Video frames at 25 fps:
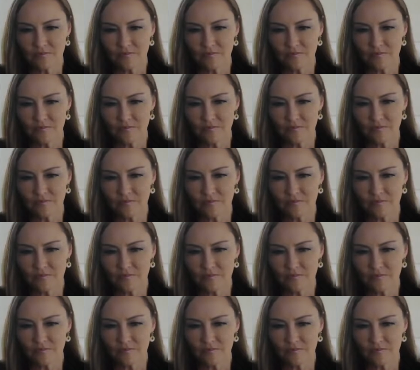
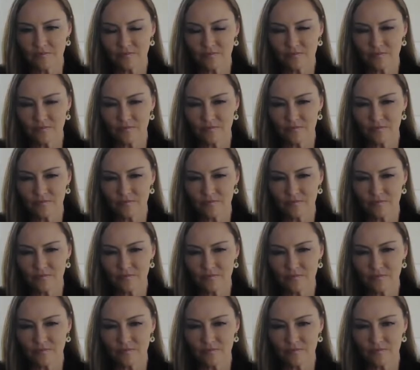
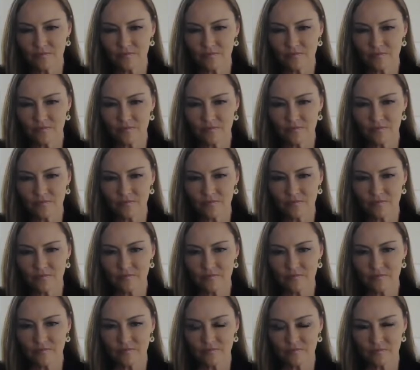
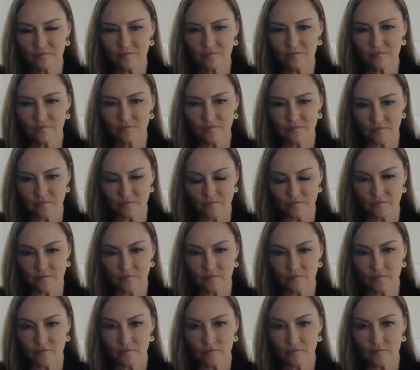
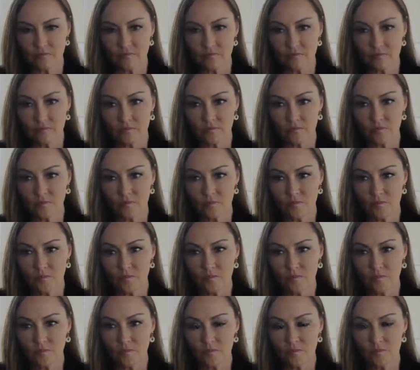
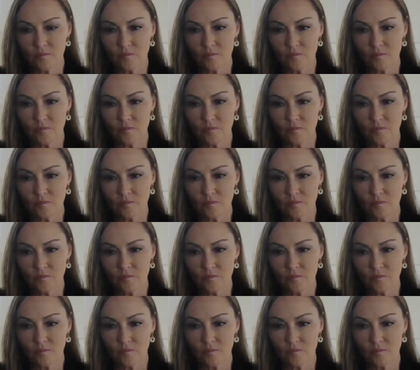No words are spoken by the person on screen.